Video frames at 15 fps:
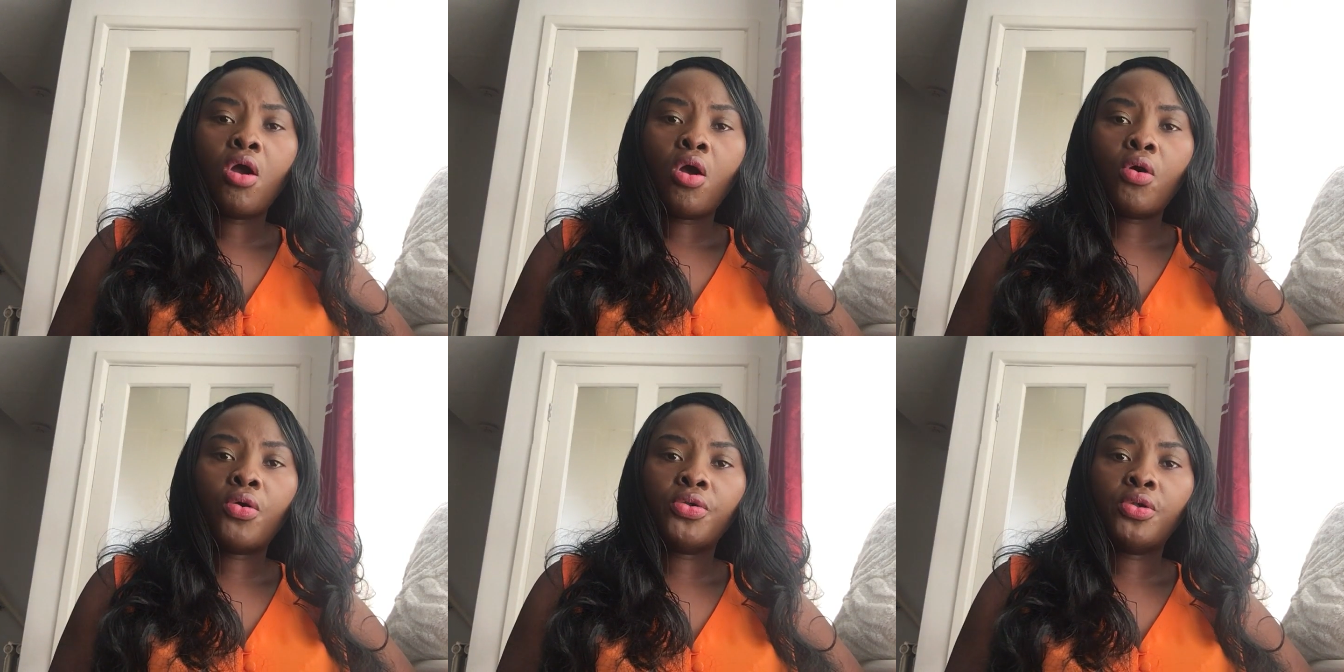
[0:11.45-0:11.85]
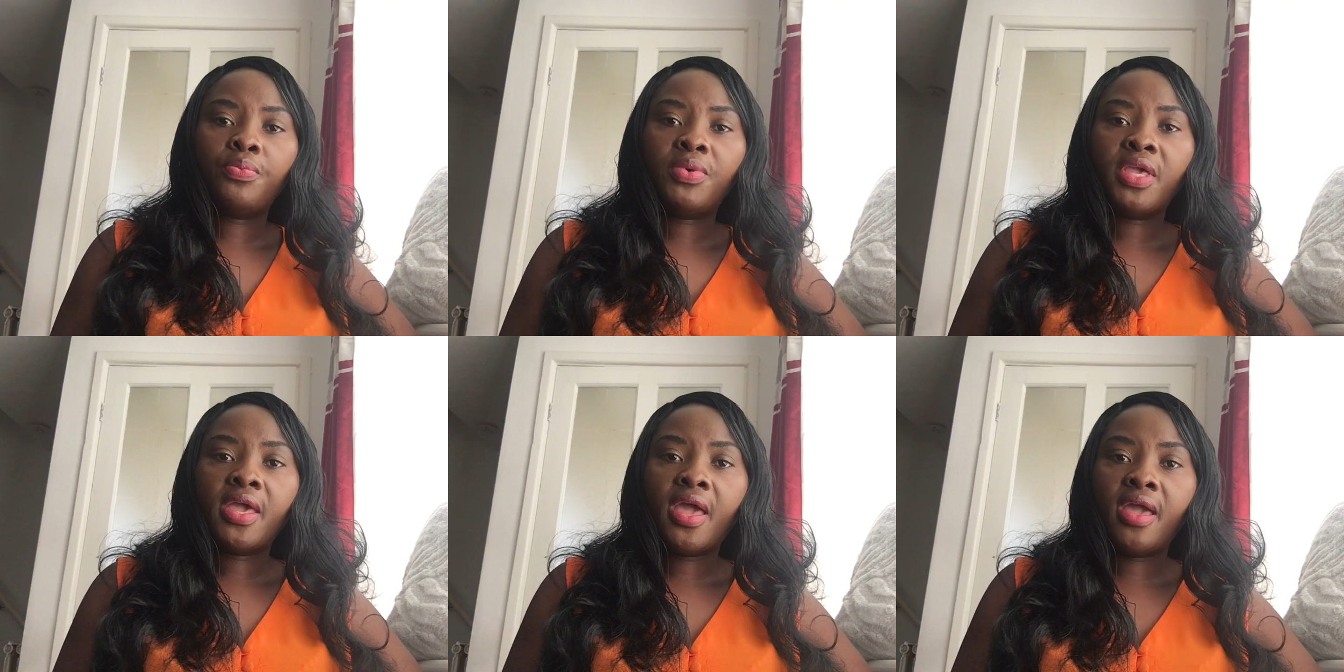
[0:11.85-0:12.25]
or your
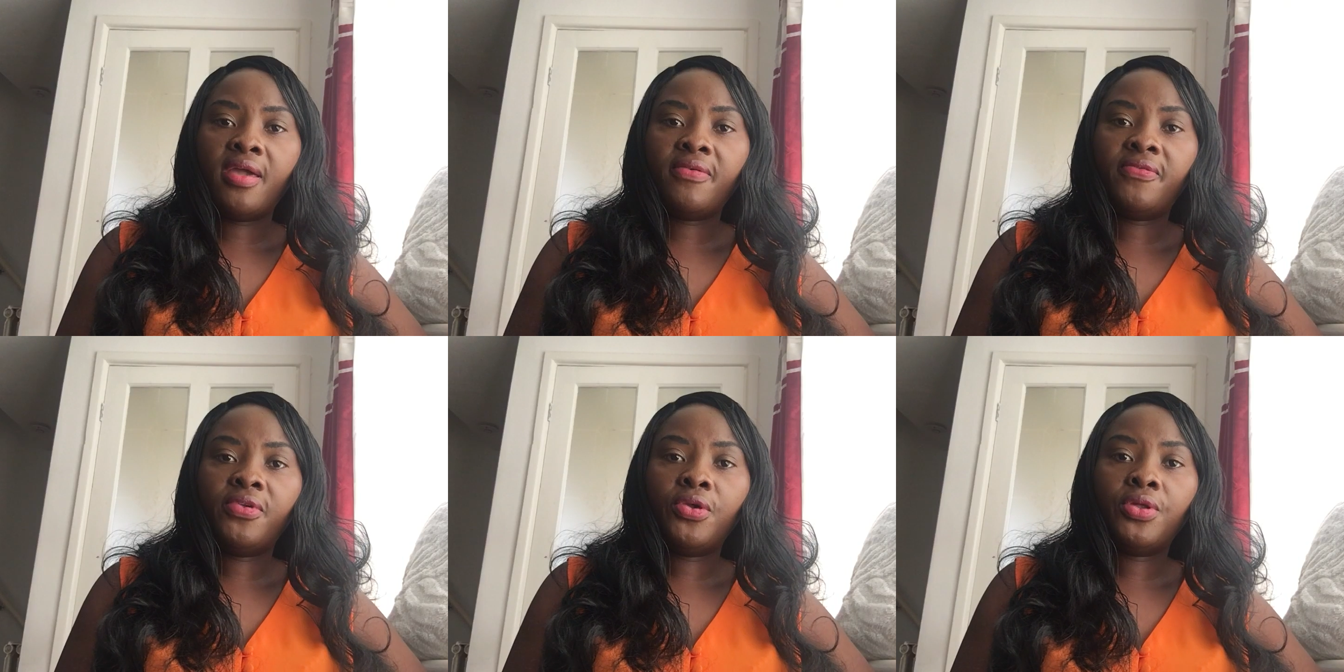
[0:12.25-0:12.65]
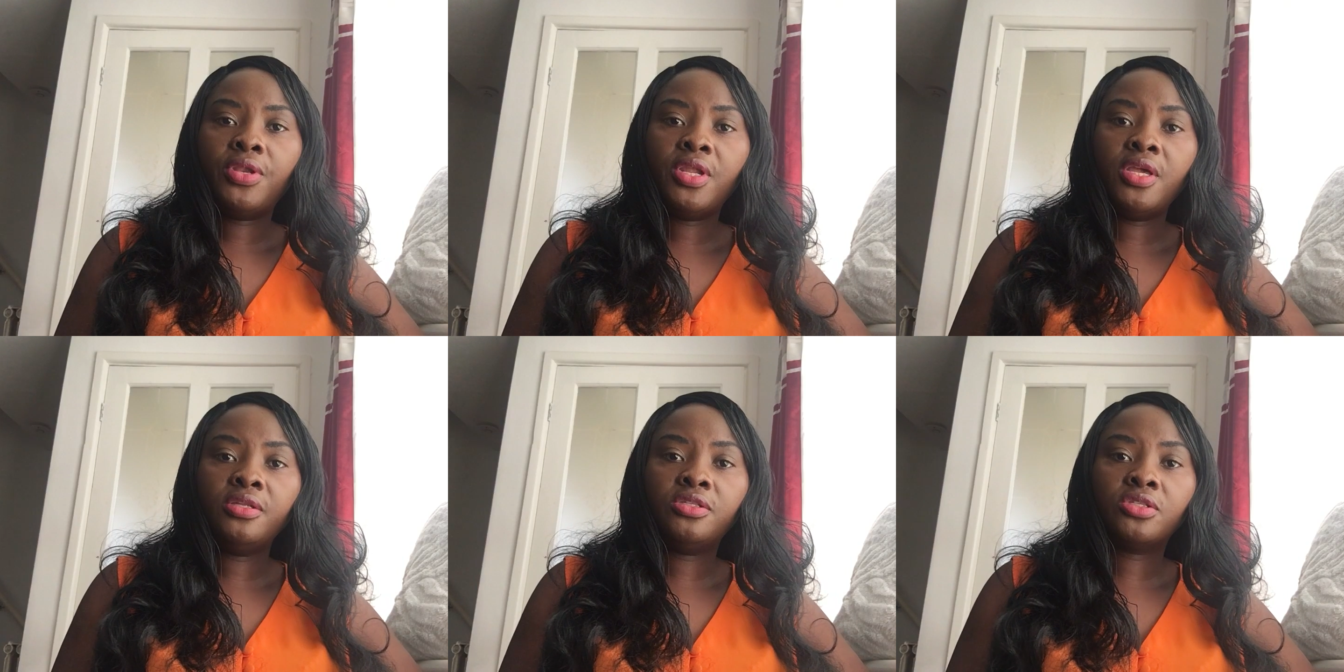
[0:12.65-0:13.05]
behavior
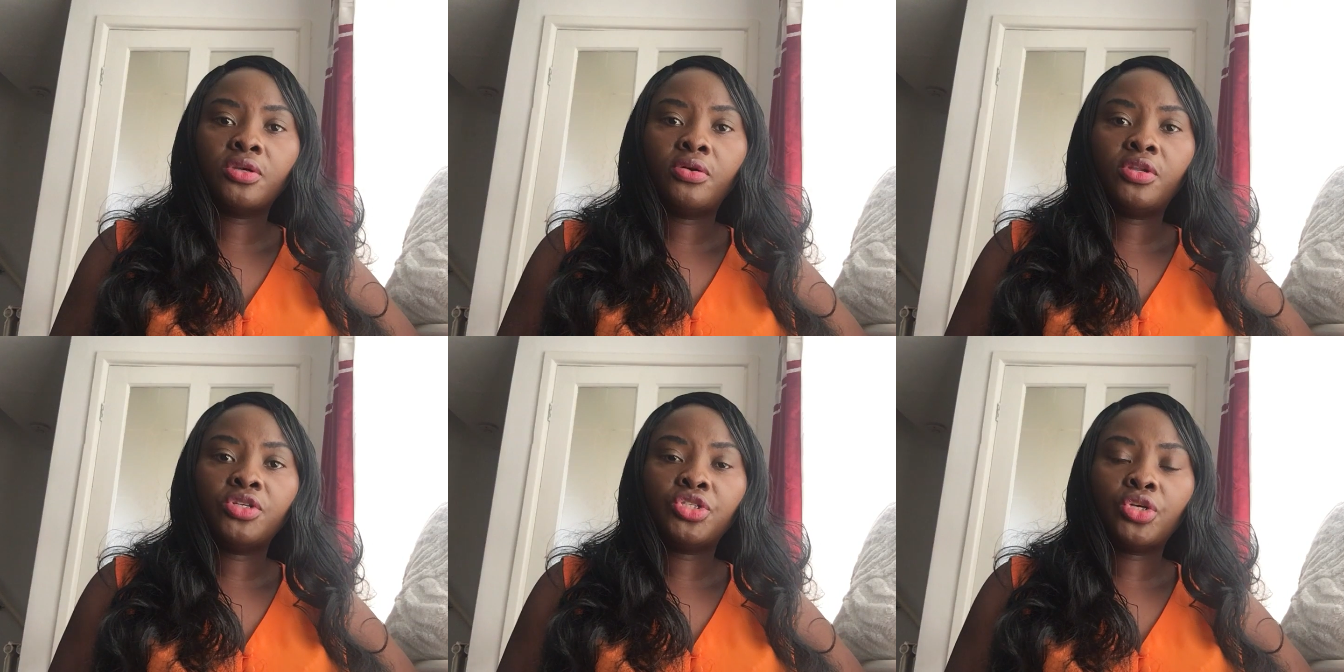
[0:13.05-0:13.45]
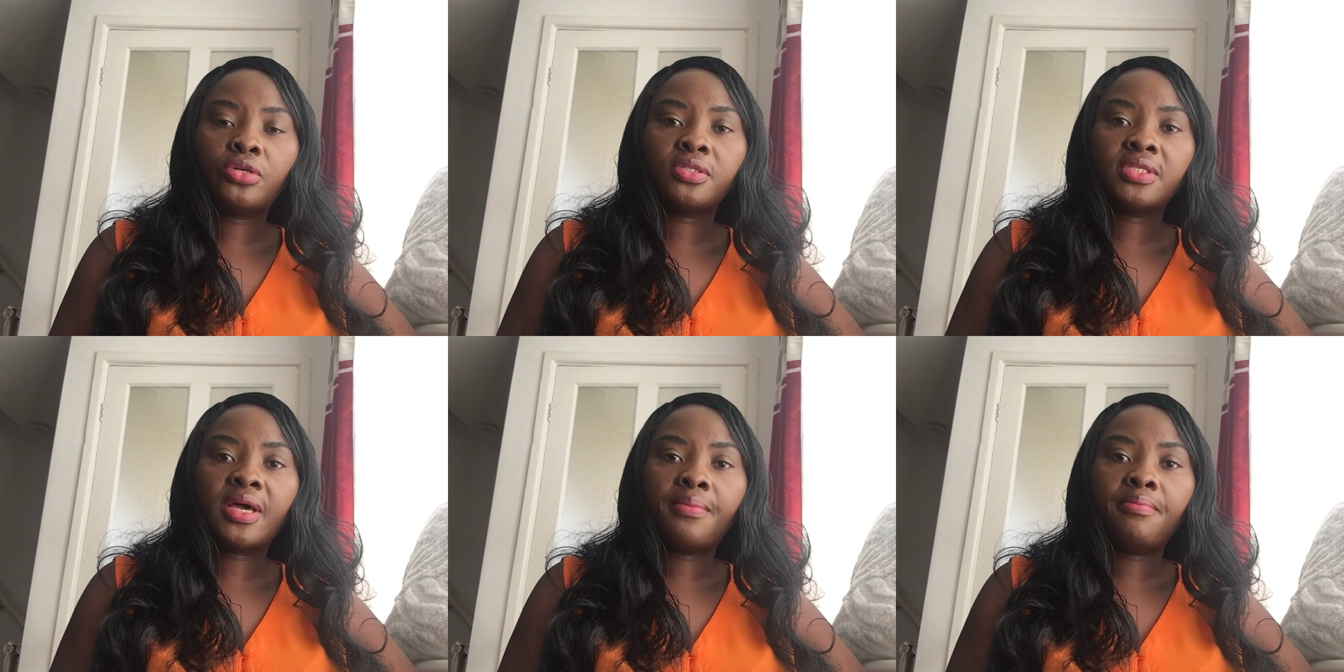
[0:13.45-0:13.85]
needs on a
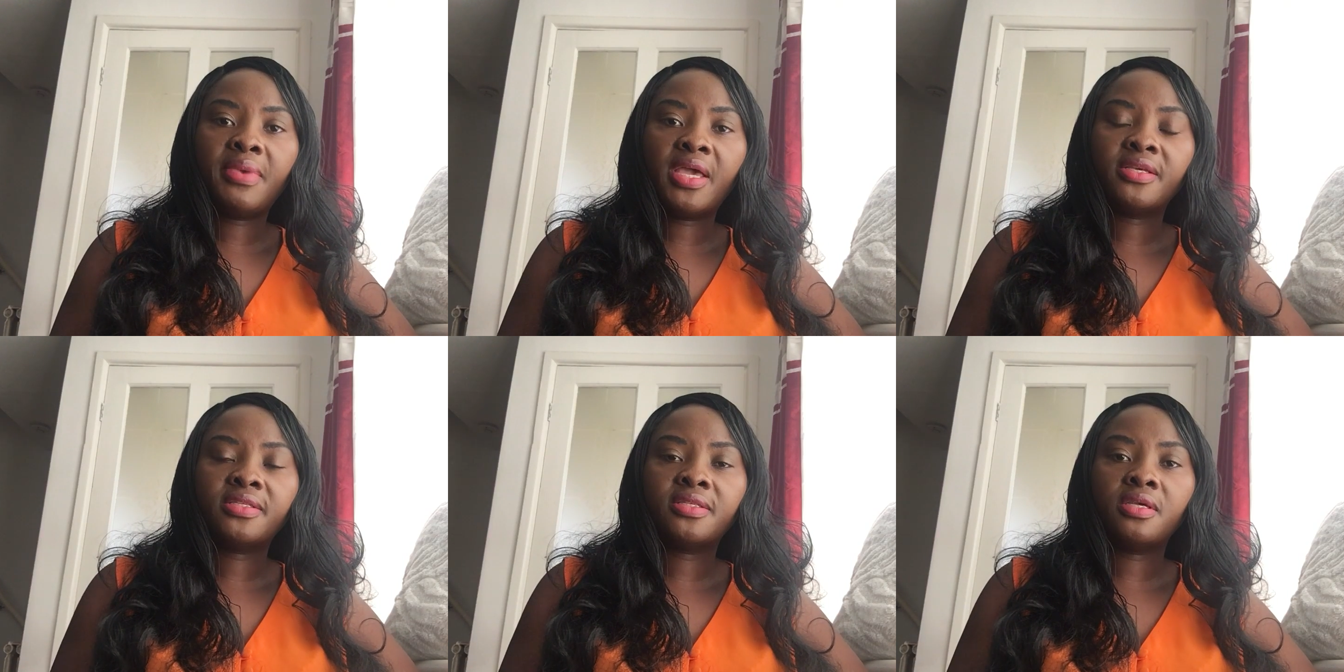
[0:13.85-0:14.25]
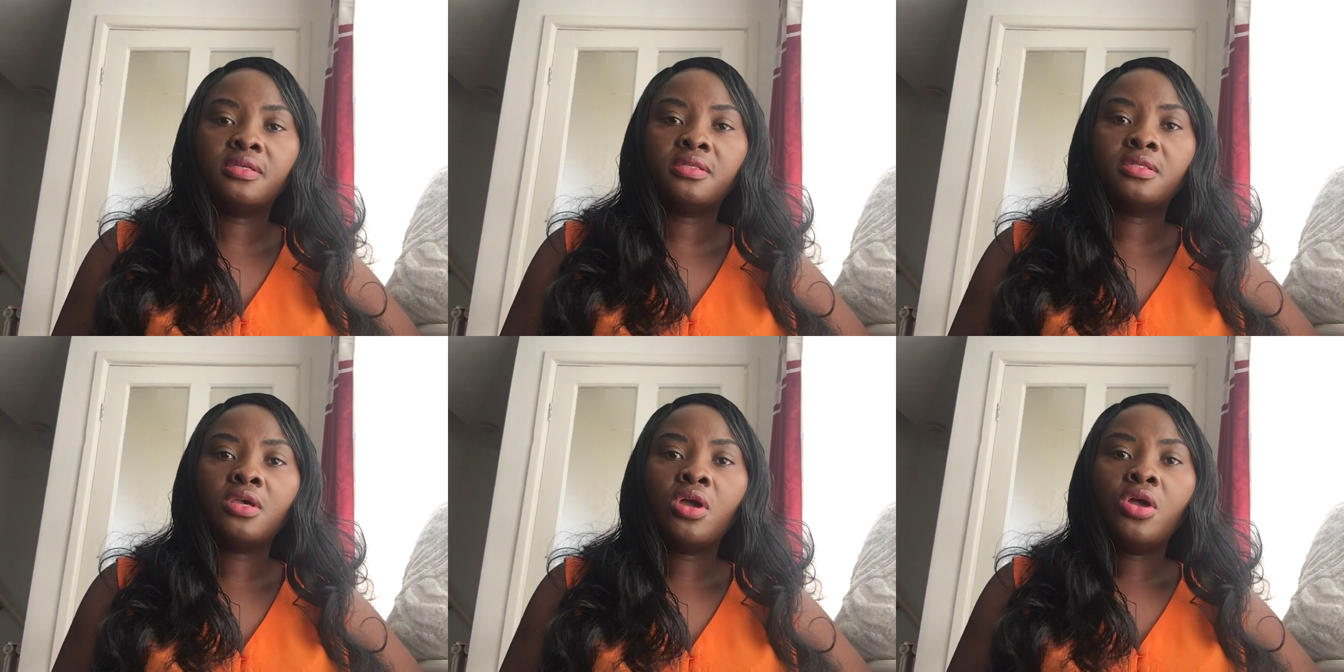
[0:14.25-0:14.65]
short-term
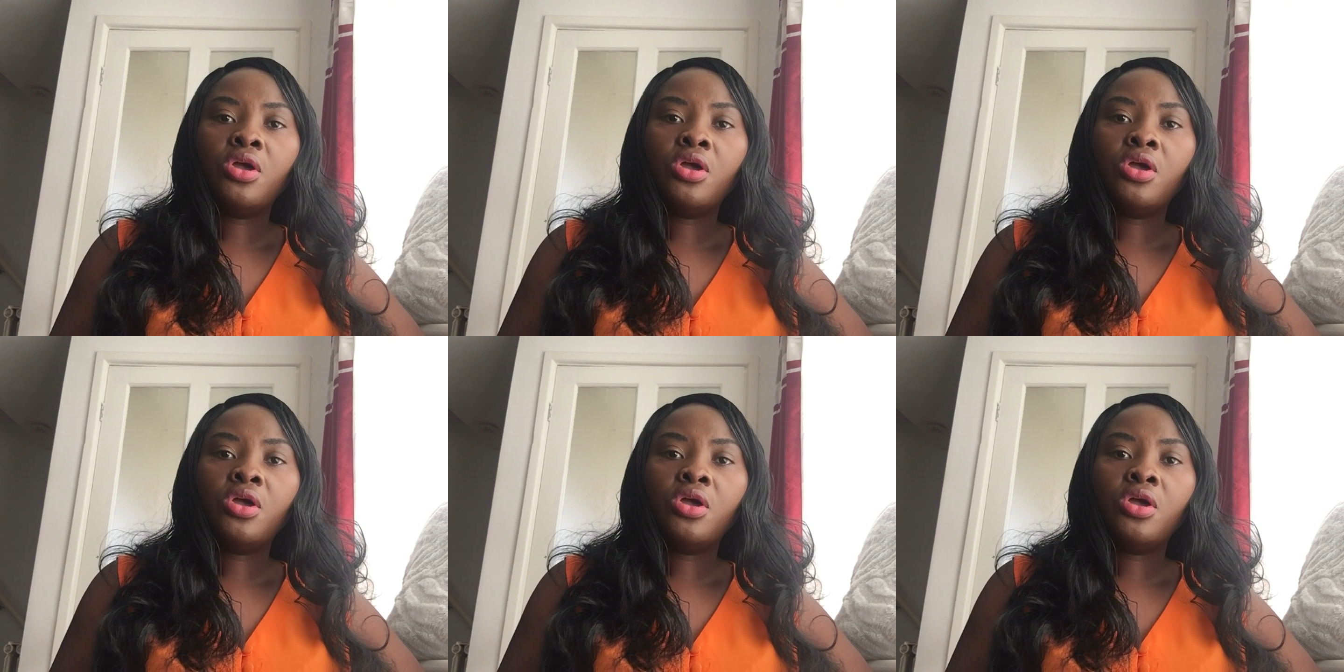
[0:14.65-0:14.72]
basis.